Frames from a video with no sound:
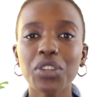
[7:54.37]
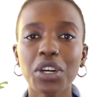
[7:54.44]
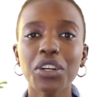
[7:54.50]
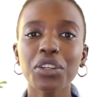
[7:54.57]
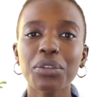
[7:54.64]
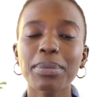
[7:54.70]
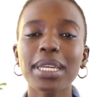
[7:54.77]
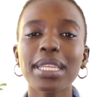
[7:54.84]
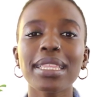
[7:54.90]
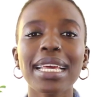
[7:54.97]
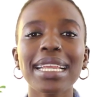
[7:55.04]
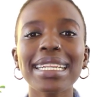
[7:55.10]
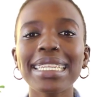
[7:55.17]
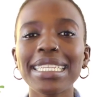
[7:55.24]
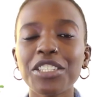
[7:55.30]
document
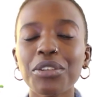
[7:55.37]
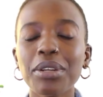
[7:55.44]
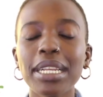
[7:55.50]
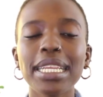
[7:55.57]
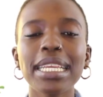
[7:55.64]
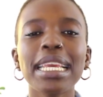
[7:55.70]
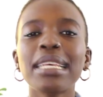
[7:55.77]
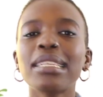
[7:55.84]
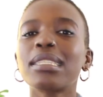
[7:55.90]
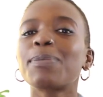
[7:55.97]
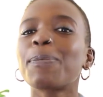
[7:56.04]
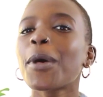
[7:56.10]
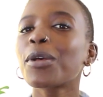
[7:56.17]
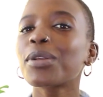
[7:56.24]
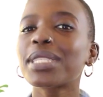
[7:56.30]
that literally
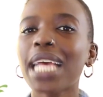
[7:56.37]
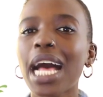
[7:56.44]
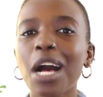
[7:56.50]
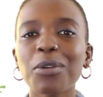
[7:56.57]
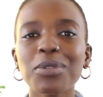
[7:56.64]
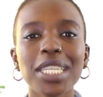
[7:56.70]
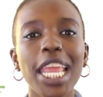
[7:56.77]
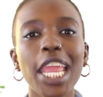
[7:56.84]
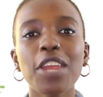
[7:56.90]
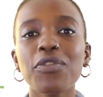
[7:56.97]
spells out